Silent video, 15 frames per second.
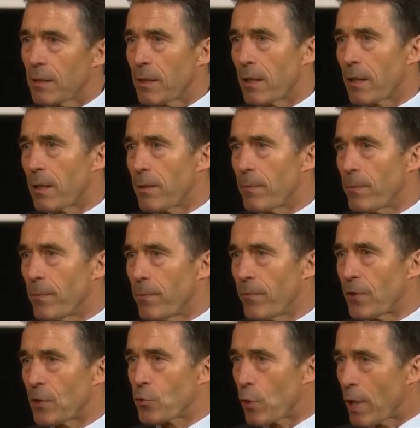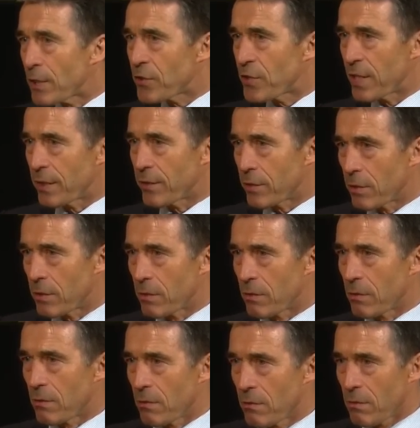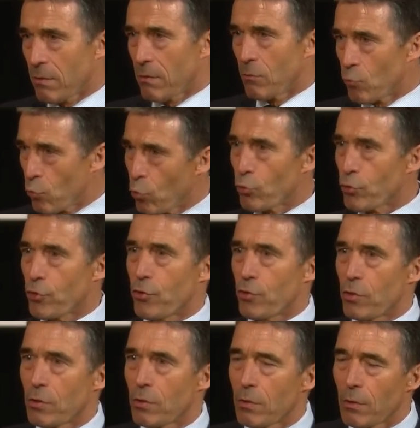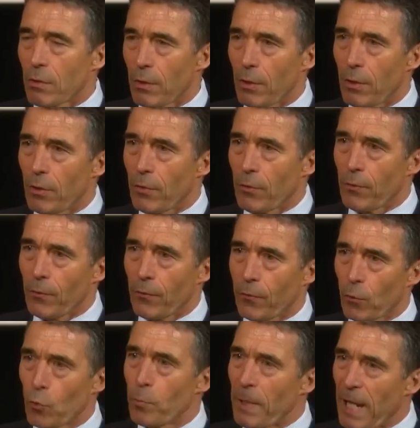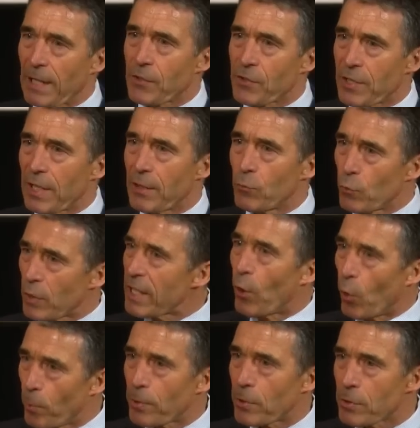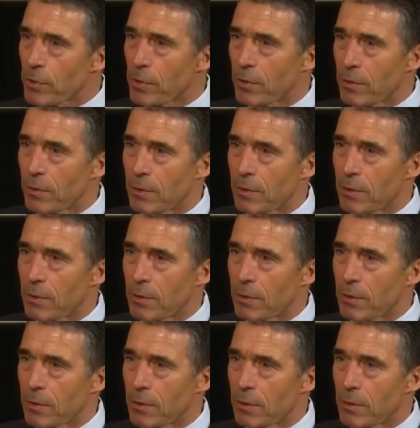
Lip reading: the transit routes through Pakistan reopened.